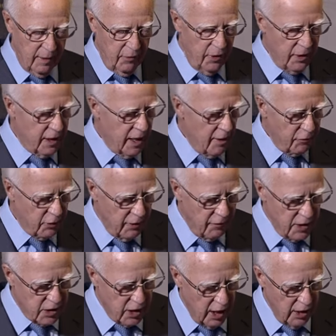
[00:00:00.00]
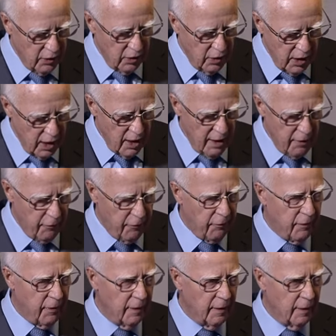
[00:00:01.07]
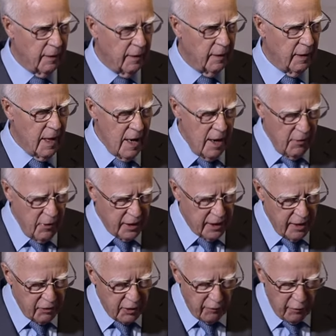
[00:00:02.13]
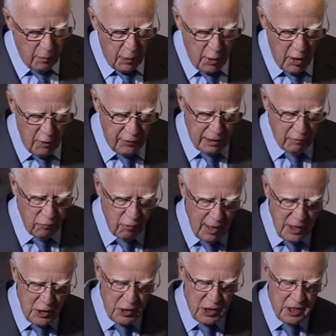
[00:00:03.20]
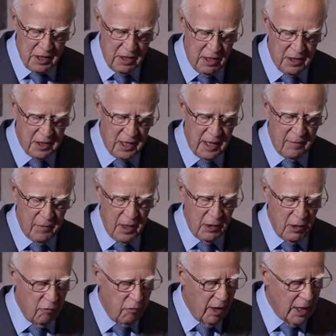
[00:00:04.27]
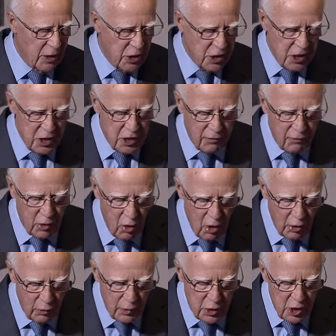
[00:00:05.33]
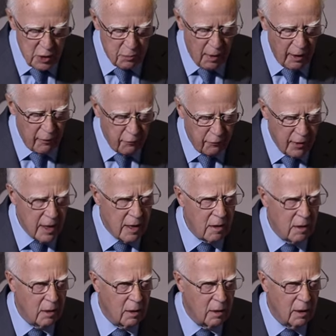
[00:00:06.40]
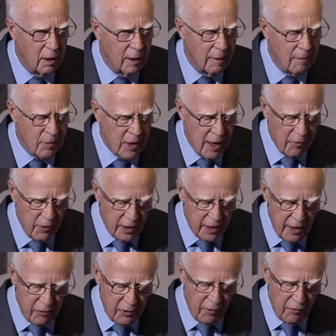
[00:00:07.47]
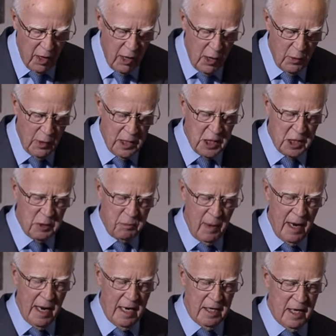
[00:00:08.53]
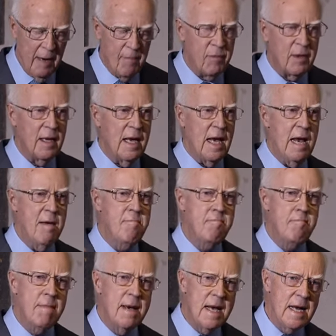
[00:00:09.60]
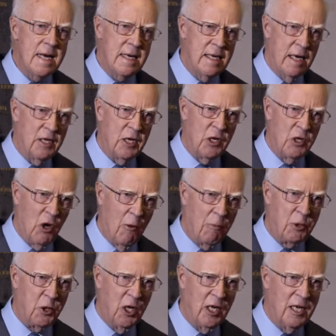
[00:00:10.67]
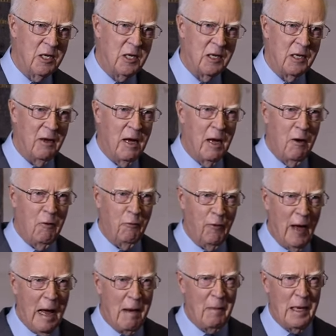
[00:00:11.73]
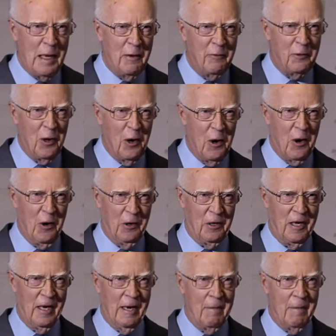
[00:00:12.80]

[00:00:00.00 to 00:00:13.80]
The gift of eternal life, the gift of a perfect righteousness, the righteousness of God, which is by faith, the gift of the Holy Spirit, immediate adoption into the family of God,